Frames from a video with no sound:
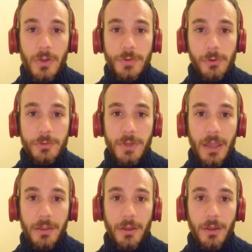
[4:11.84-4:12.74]
So
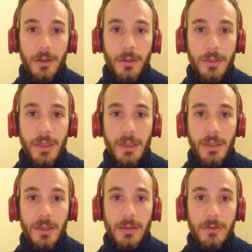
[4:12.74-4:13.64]
altogether,
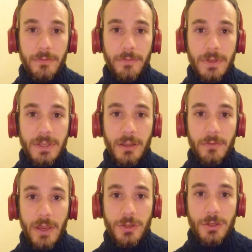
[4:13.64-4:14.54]
the FinTech
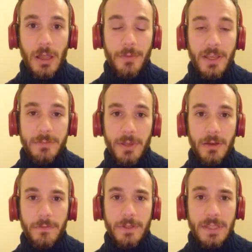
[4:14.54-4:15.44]
Innovation Lab has
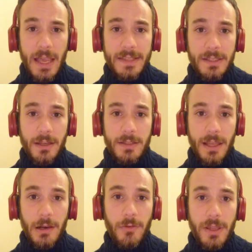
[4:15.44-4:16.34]
been a fantastic
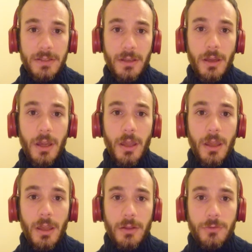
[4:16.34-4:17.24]
accelerator
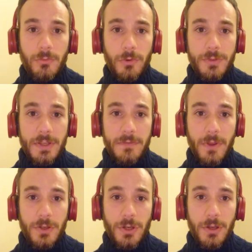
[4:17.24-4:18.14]
towards this
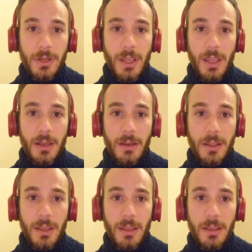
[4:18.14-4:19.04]
vision in
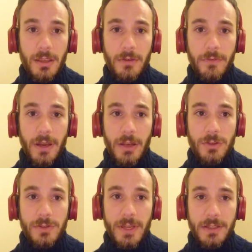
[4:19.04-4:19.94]
the
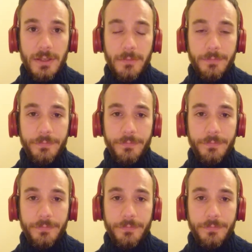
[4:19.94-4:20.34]
financial sector.